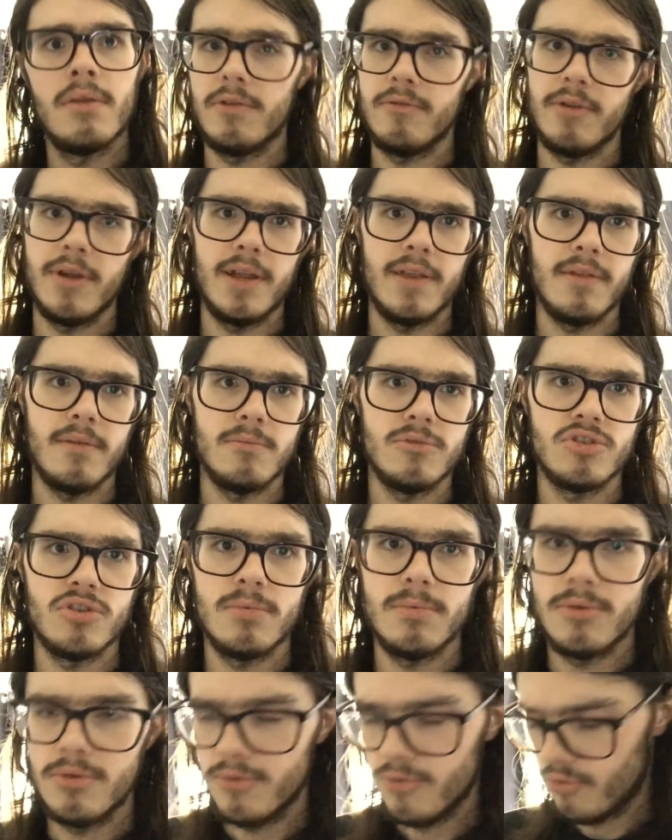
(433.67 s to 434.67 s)
ransom
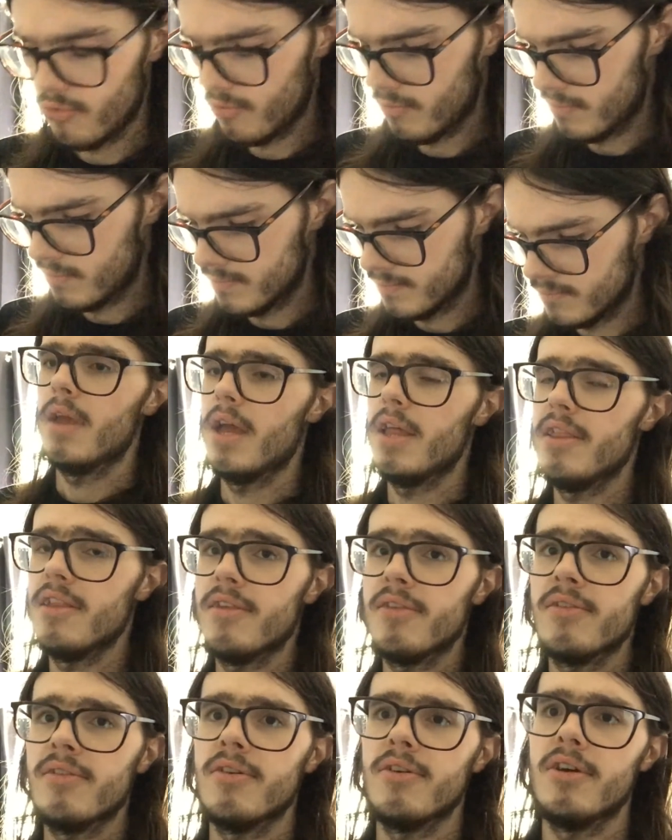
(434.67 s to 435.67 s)
drop-off, and
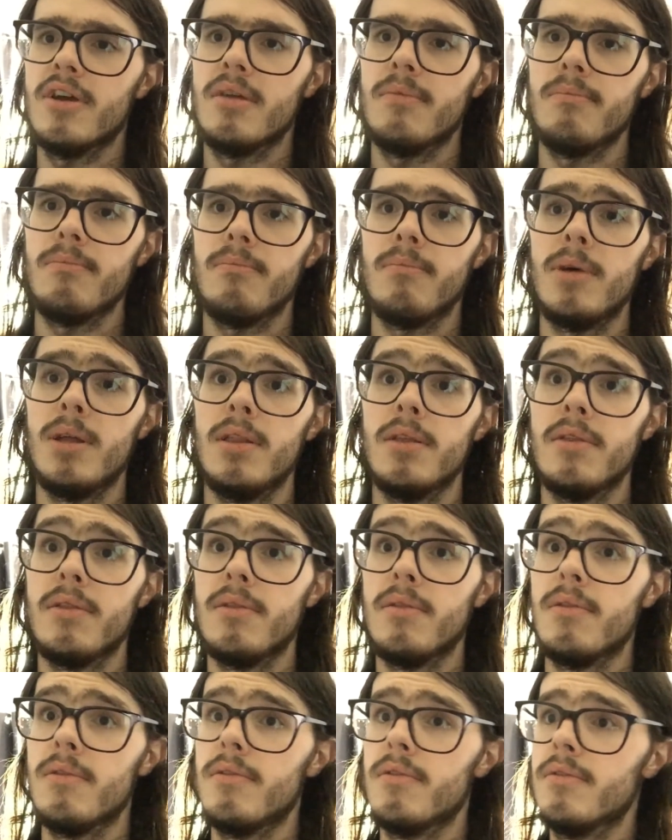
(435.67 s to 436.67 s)
this time
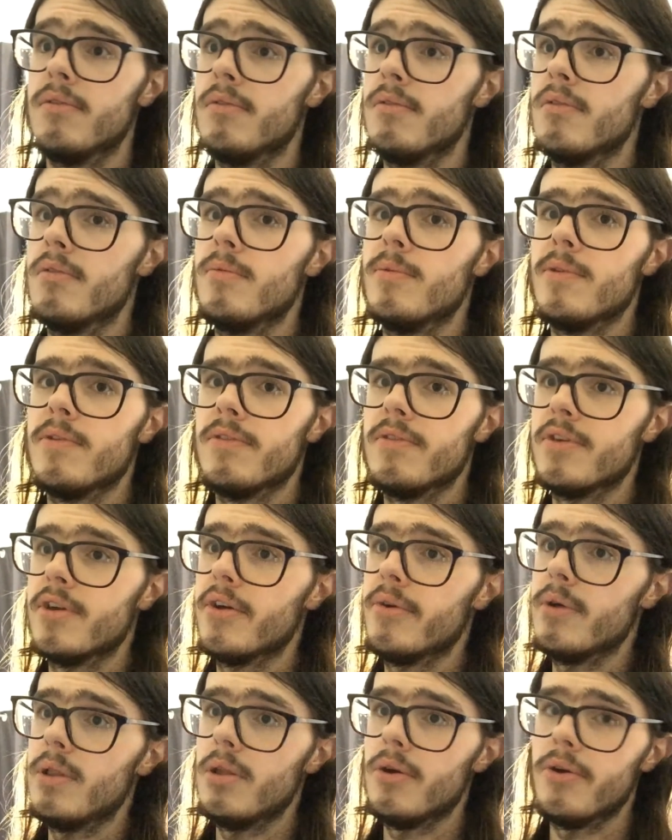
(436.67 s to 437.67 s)
Mullen wants to
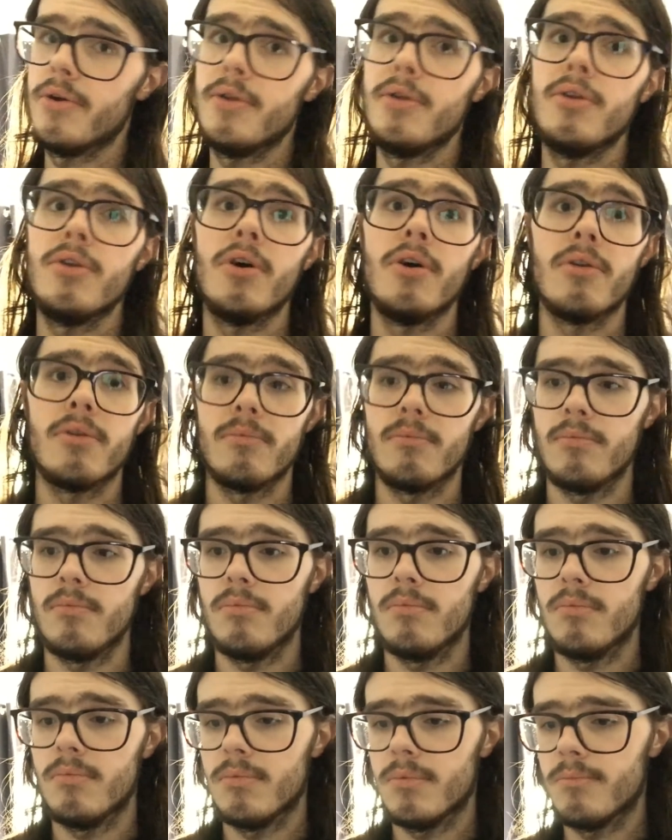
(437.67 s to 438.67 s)
go alone, not
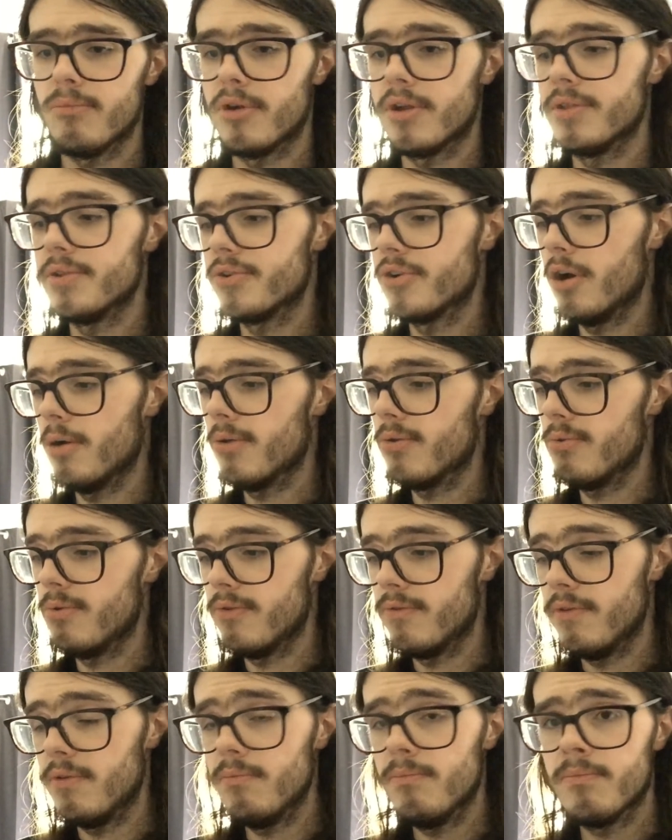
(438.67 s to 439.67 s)
bring the cops
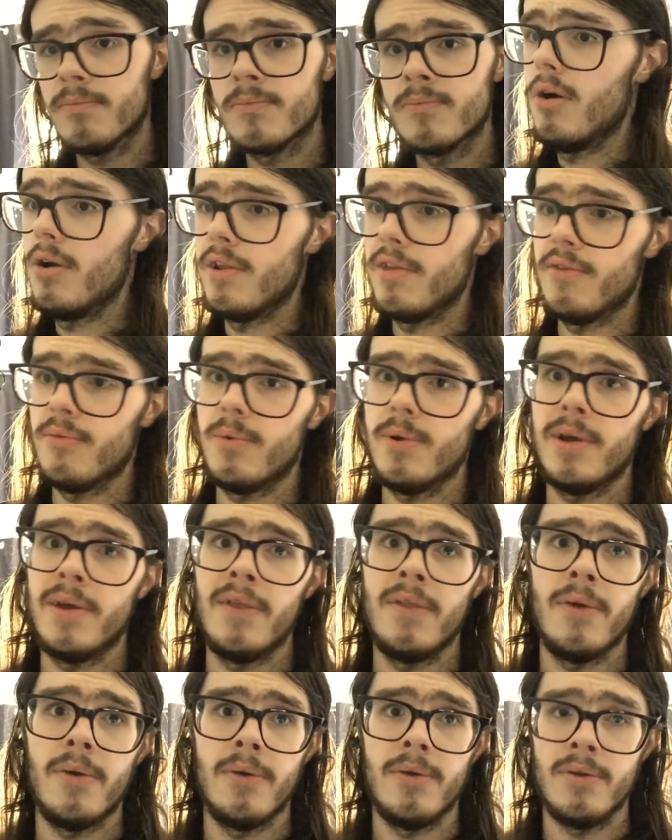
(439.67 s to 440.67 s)
with him. On his way
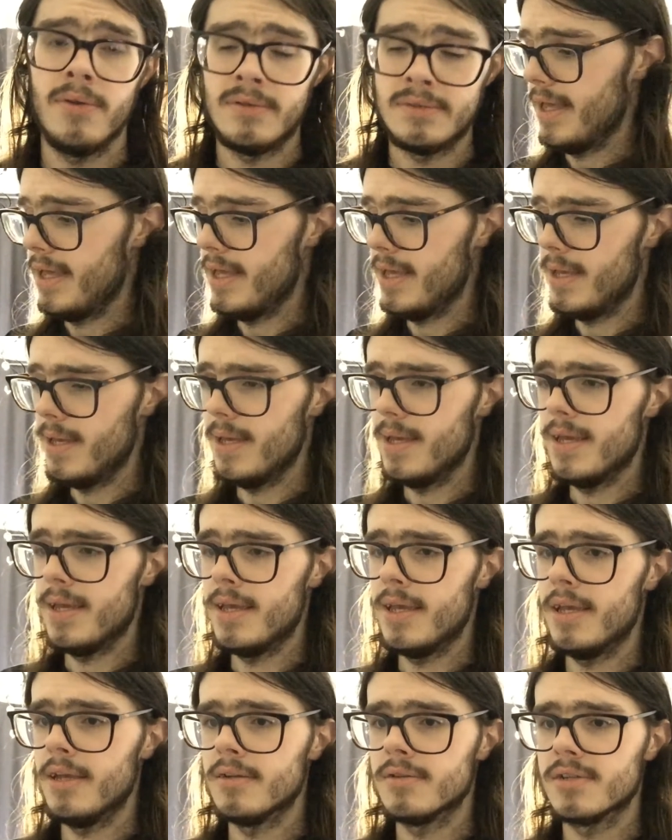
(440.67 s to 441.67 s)
though,
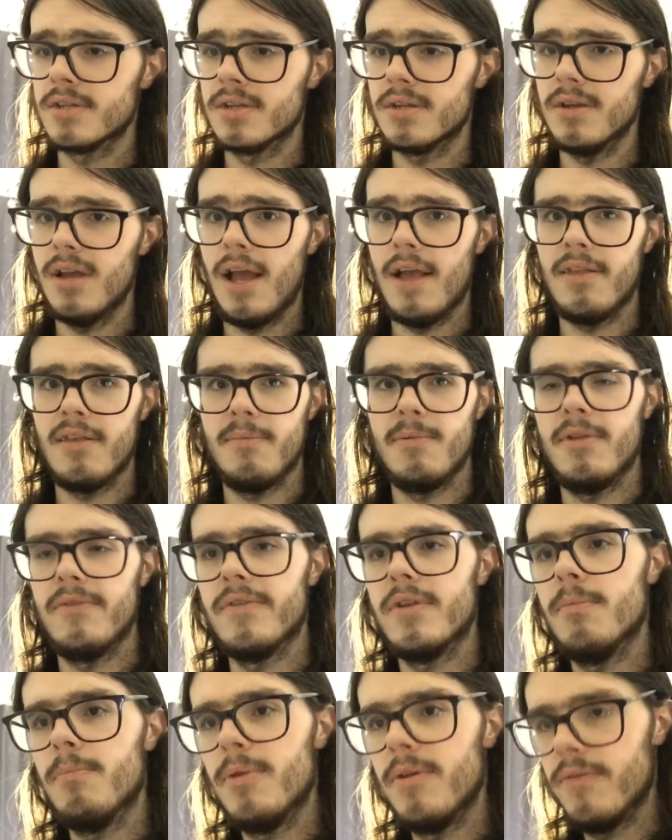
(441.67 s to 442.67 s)
he has a bit of
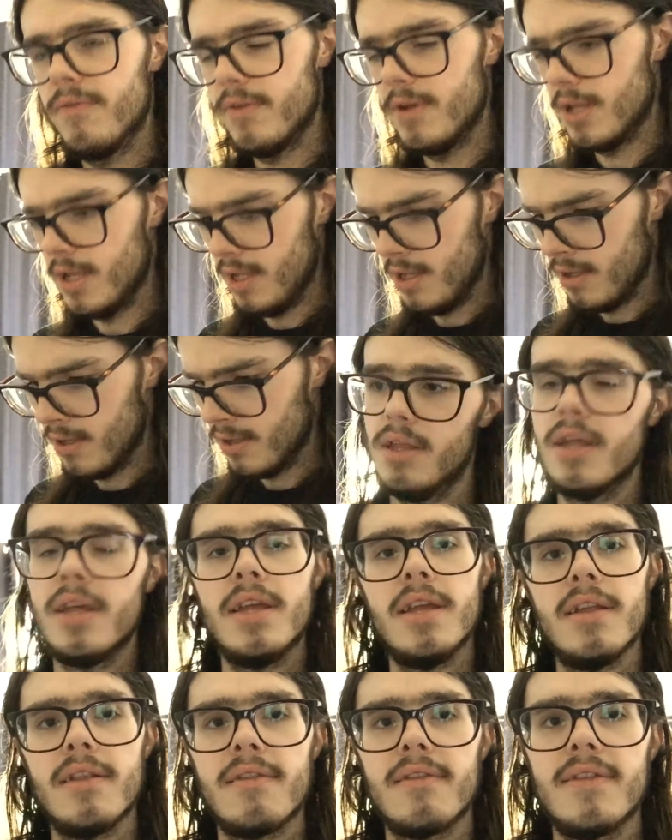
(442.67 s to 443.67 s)
an epiphany.
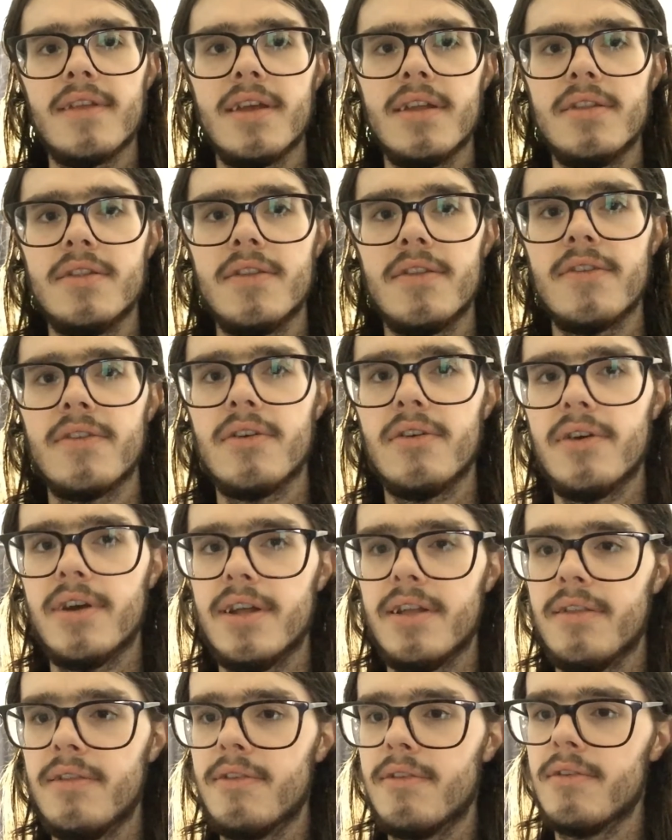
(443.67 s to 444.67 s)
He instead
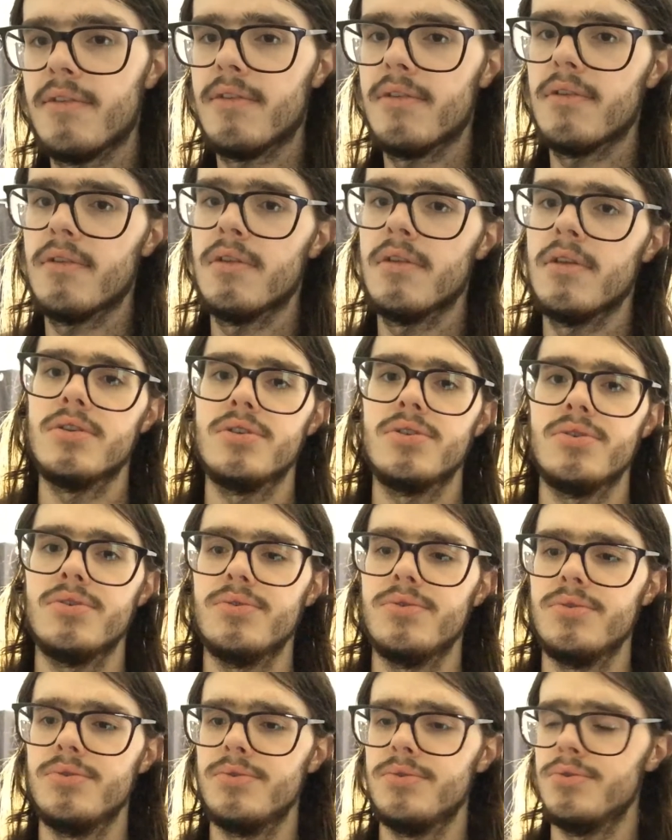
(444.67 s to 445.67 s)
decides
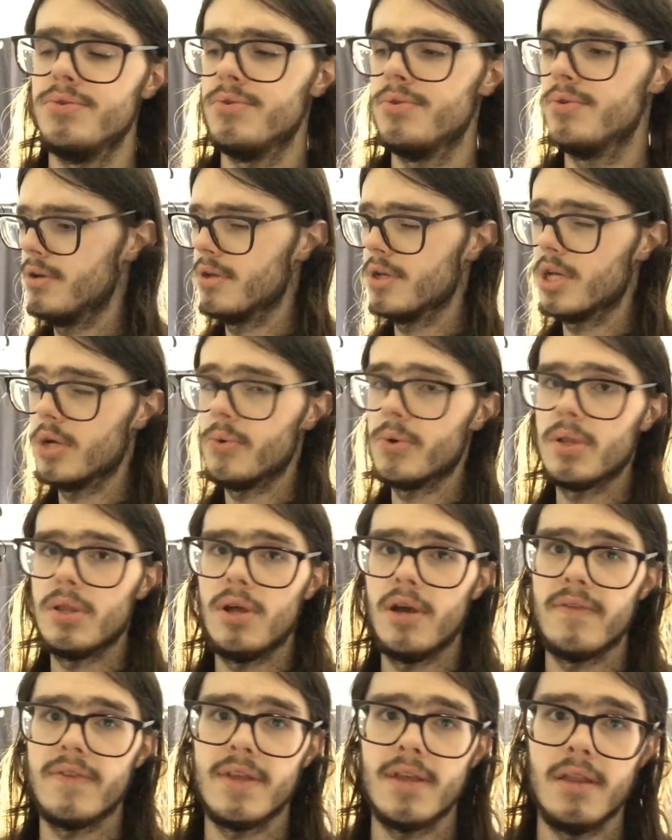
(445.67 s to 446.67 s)
to go on
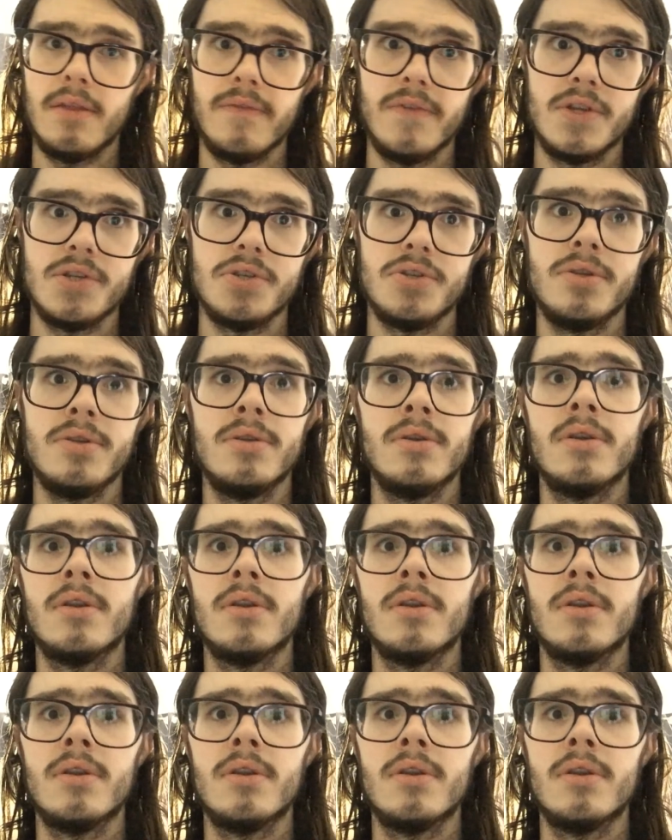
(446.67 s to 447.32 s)
live television